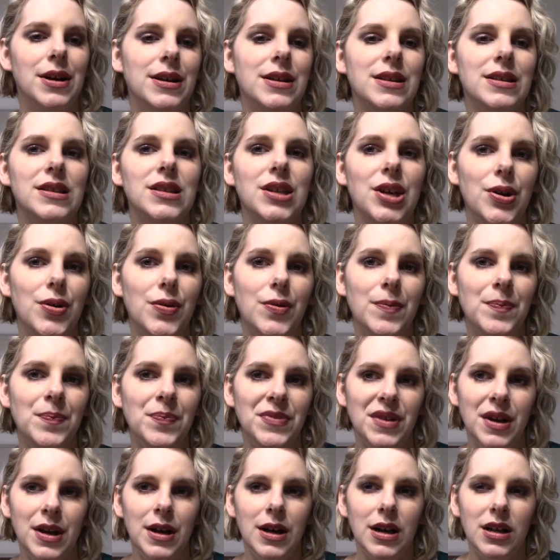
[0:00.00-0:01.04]
So
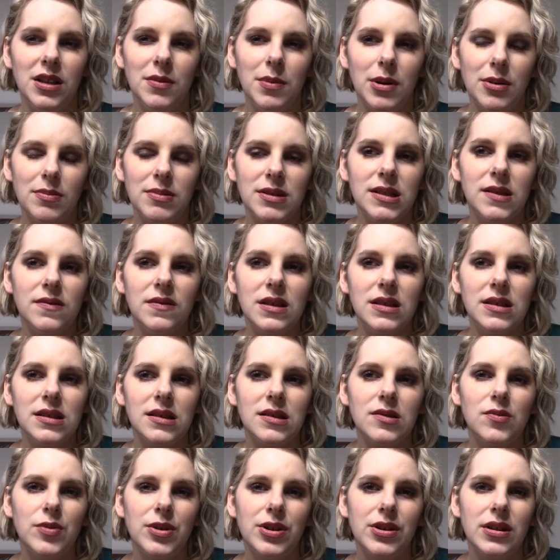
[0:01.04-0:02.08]
the purpose of this
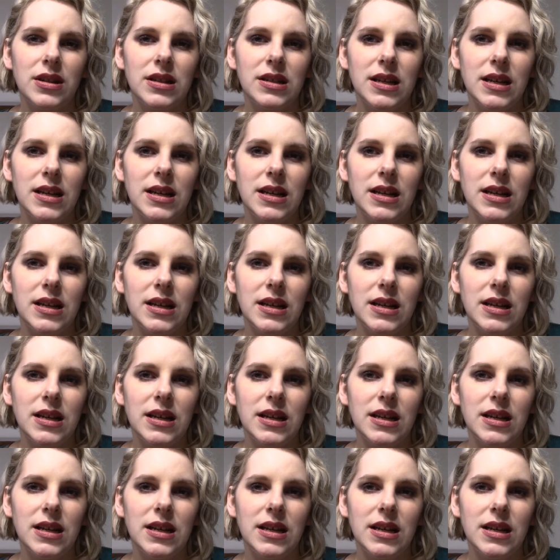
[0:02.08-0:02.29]
is we're going to